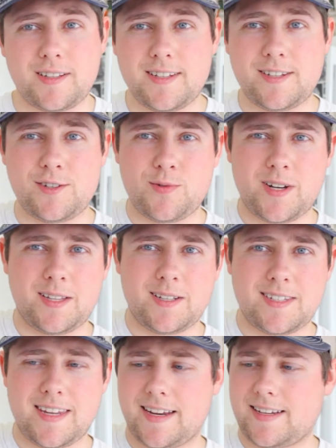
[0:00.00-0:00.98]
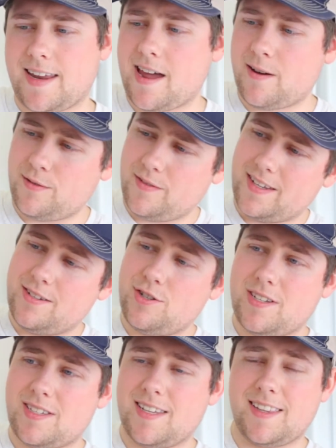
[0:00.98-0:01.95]
This is what it looks like now. You can
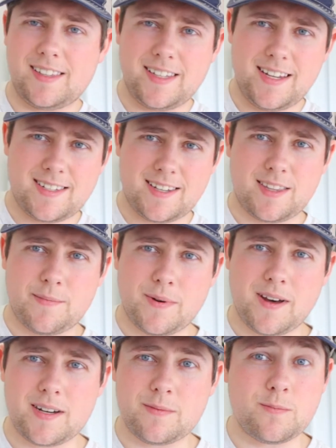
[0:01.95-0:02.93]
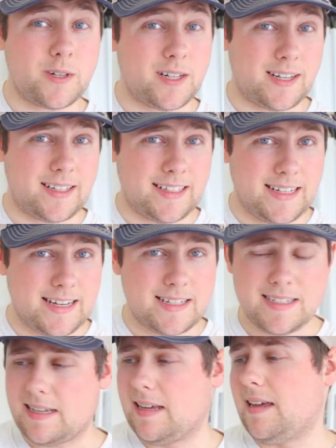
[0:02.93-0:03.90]
just see the lees at the bottom. We're going to clean
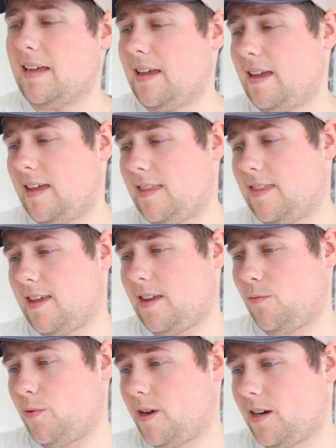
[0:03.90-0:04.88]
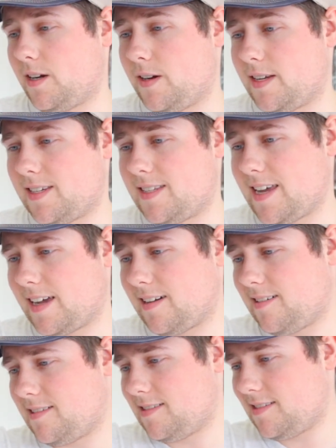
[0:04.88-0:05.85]
it, and then we are going to stick
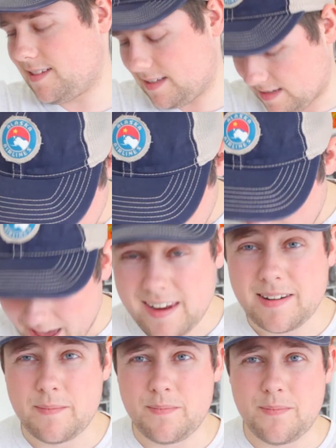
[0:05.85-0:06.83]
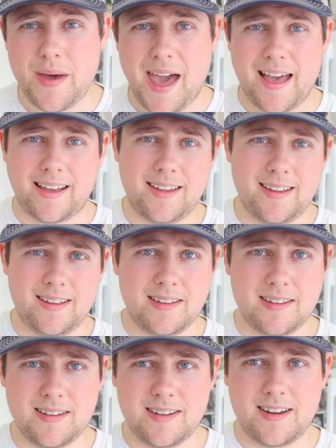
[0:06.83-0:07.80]
all that back
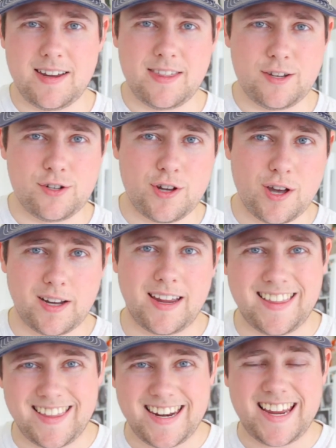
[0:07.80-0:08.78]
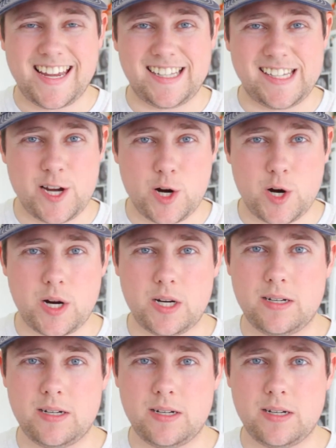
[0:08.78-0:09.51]
in the jug and let it clear.